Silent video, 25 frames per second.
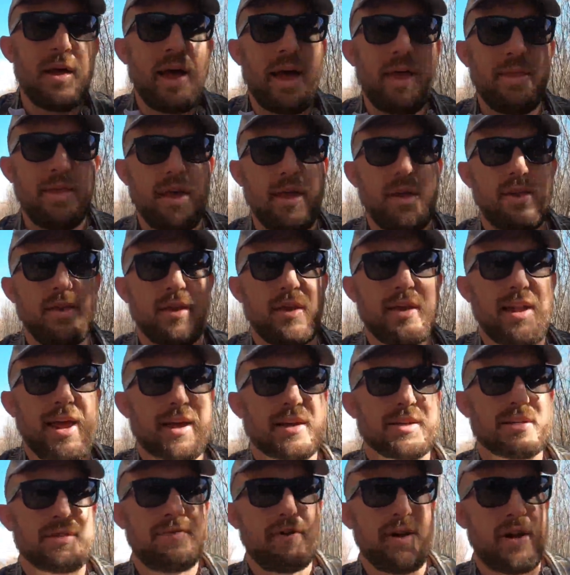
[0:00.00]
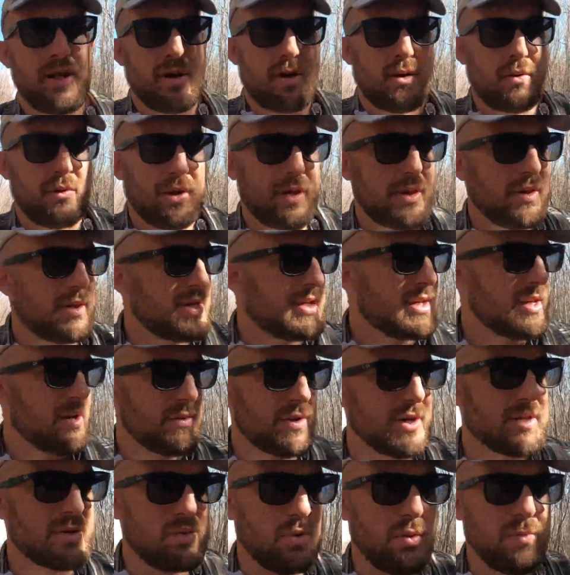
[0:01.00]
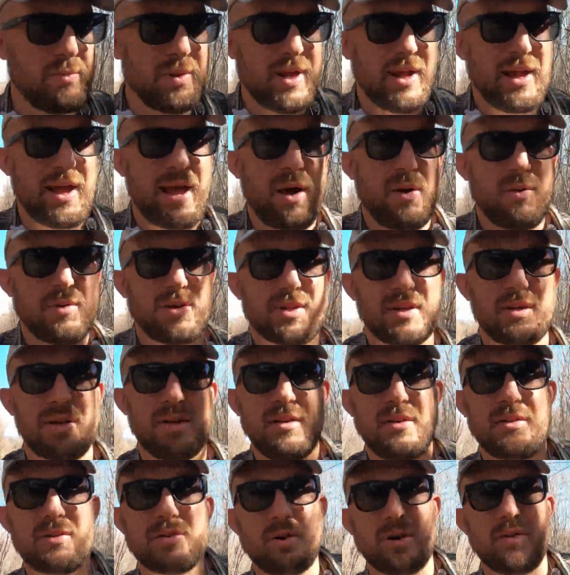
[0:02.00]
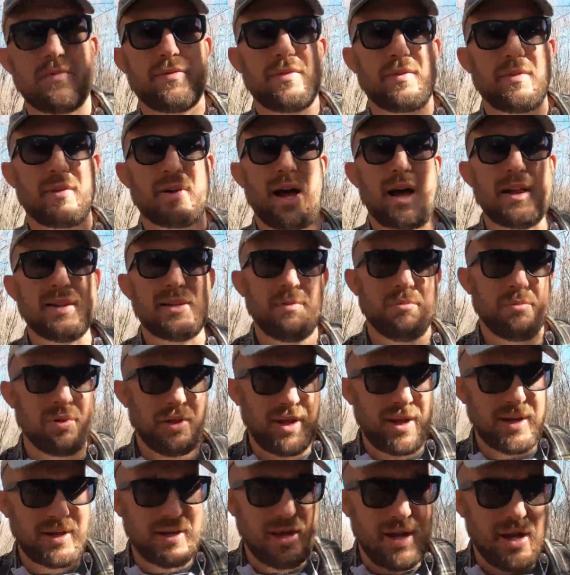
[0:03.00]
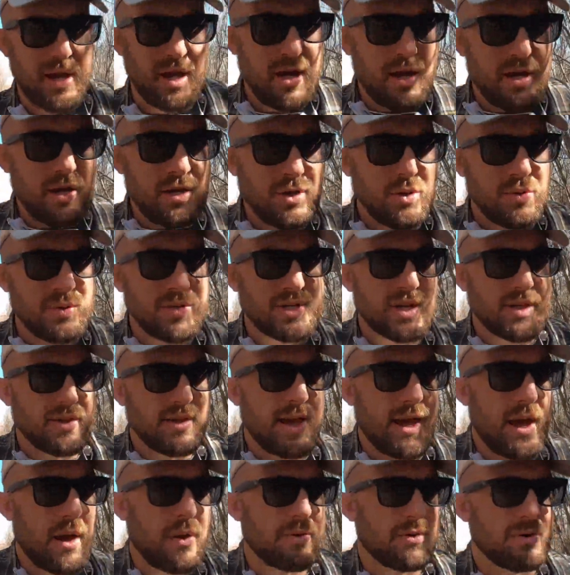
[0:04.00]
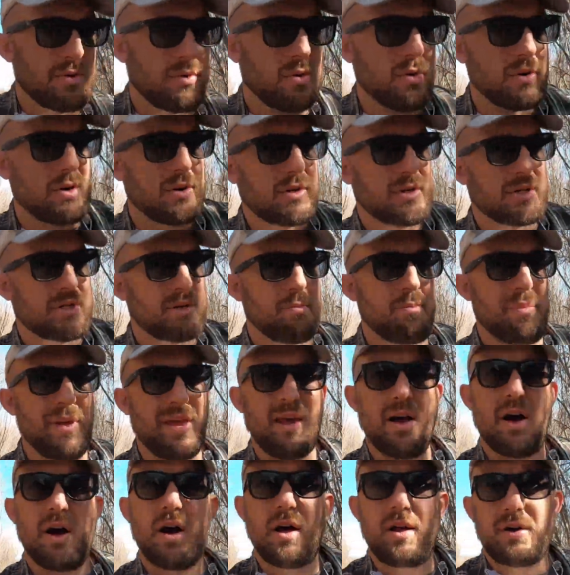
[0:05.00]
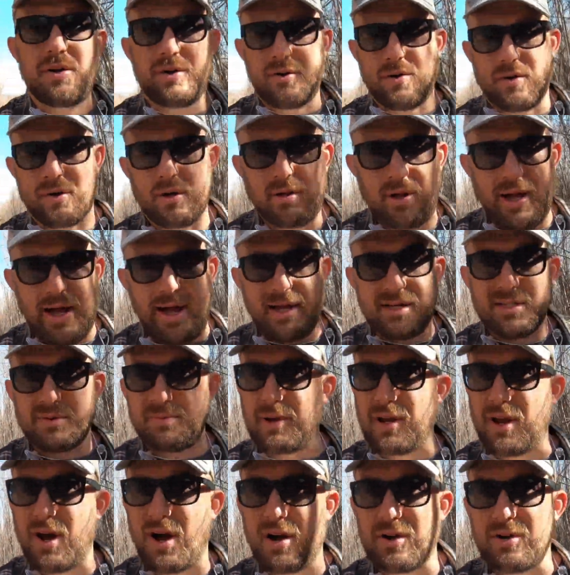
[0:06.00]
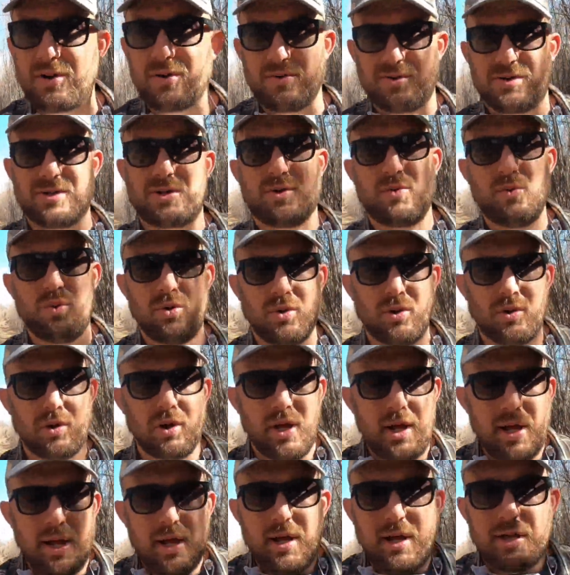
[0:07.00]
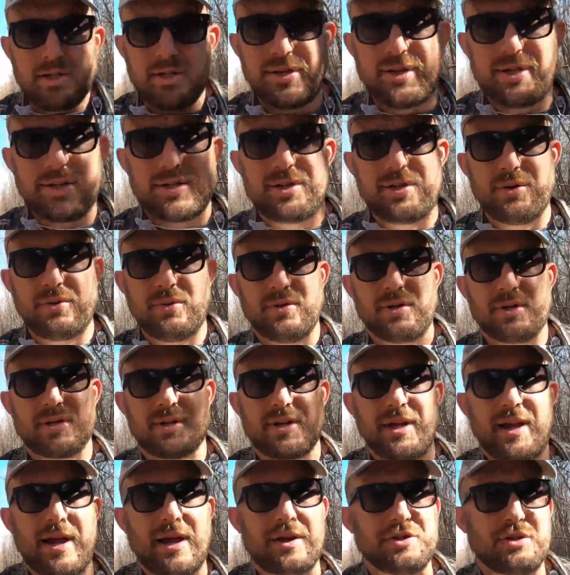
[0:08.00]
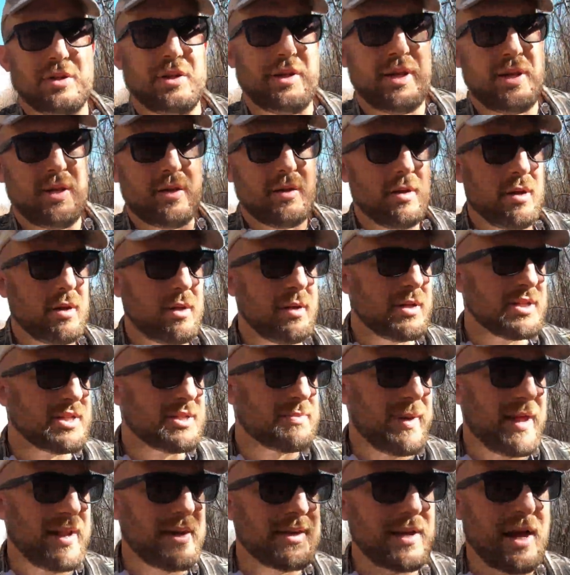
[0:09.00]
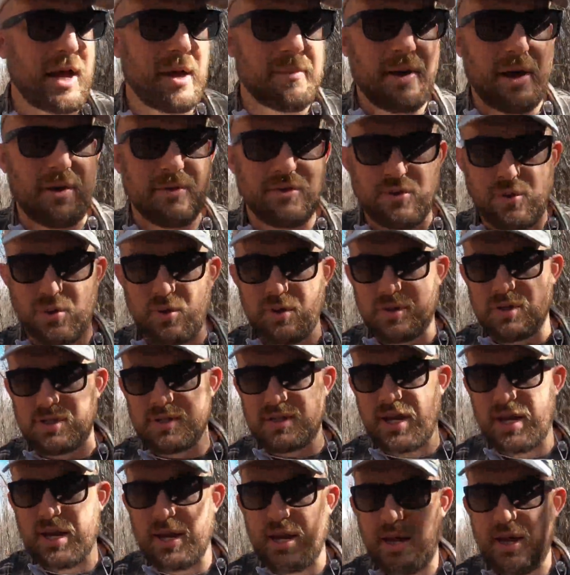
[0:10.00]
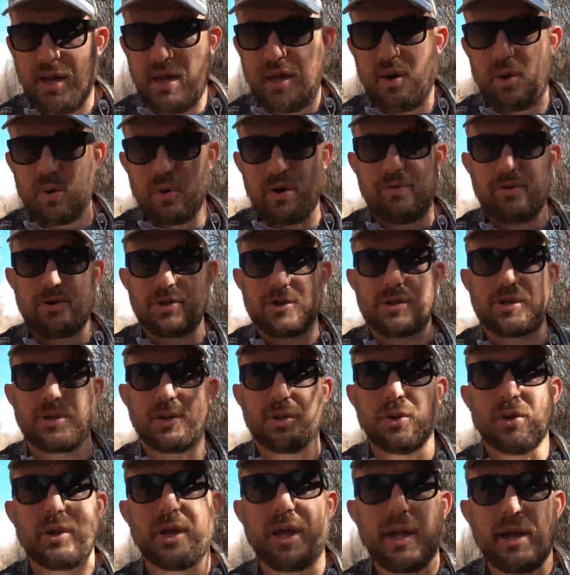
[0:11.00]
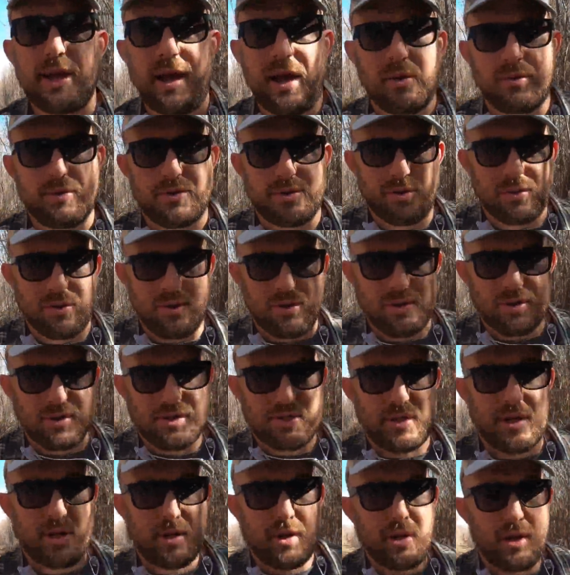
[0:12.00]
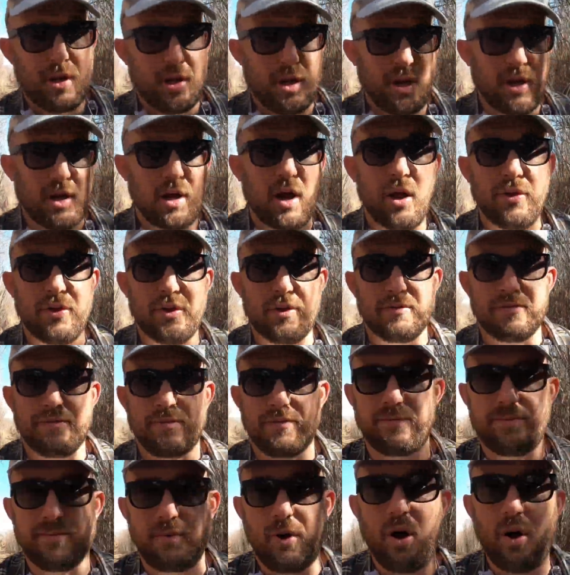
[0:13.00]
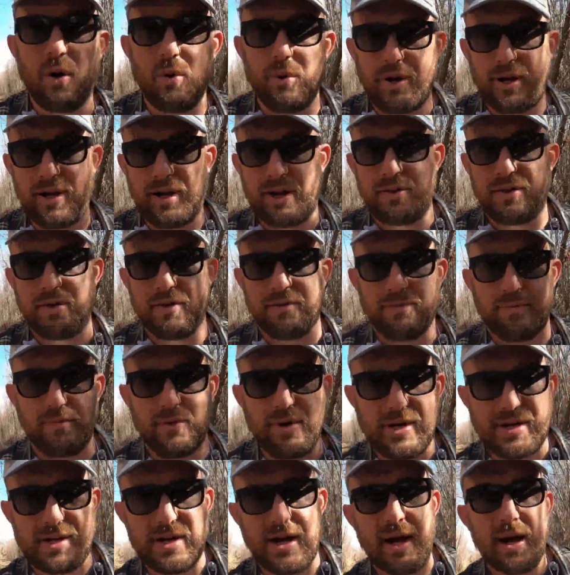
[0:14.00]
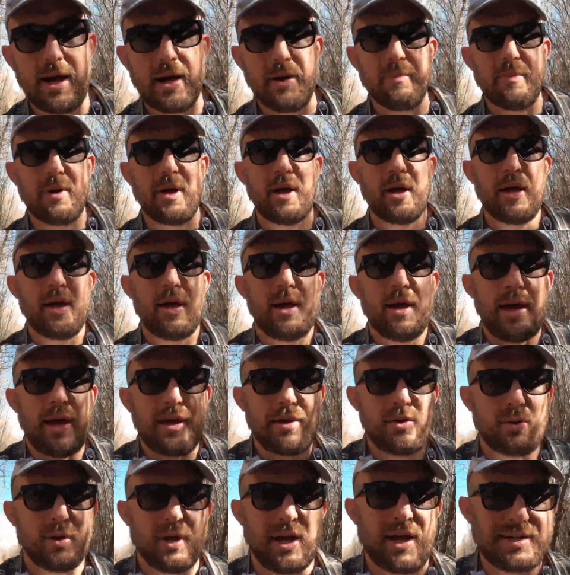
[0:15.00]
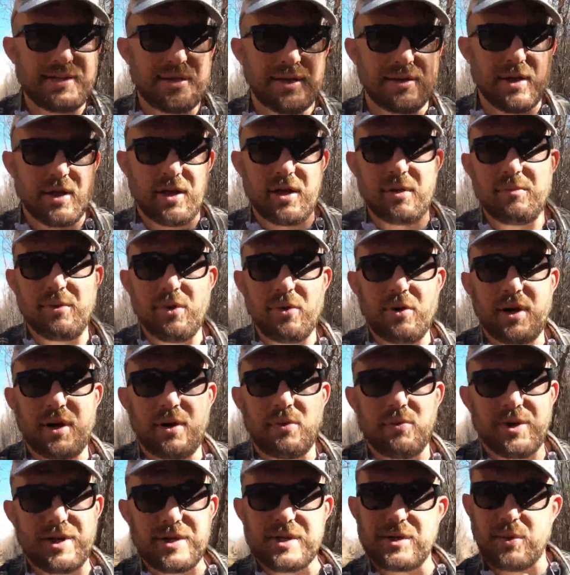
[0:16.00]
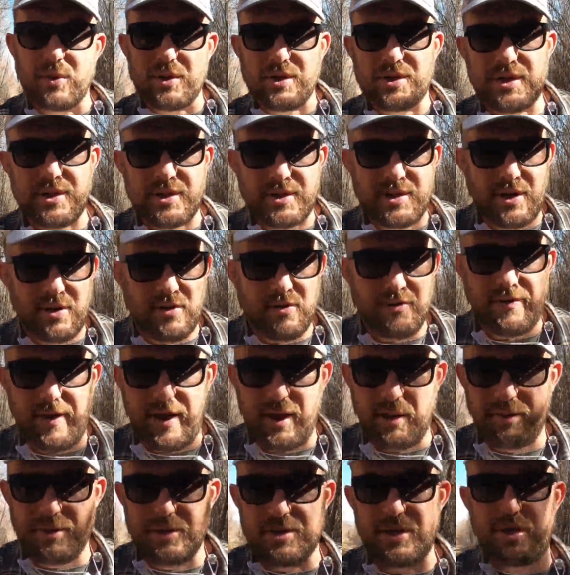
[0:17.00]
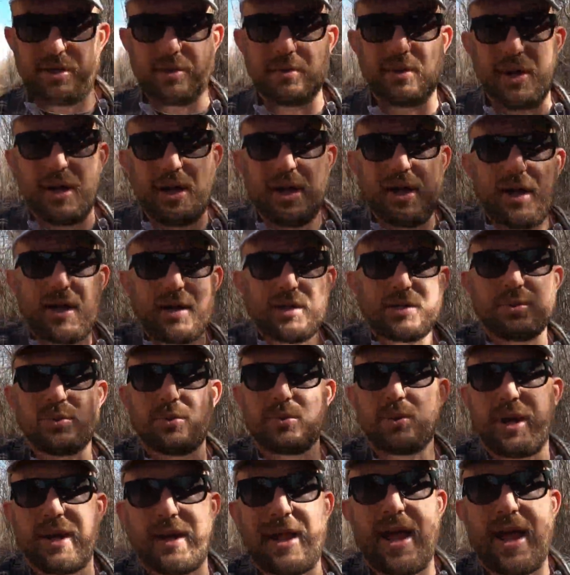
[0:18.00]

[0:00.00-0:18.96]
And then the next video in the series will be how to sort of contemplate using the outdoors beyond your class, beyond your school, so that students can actually spend time outdoors or even just looking outdoors on their own and in their free time, and utilizing the community resources that are available to you to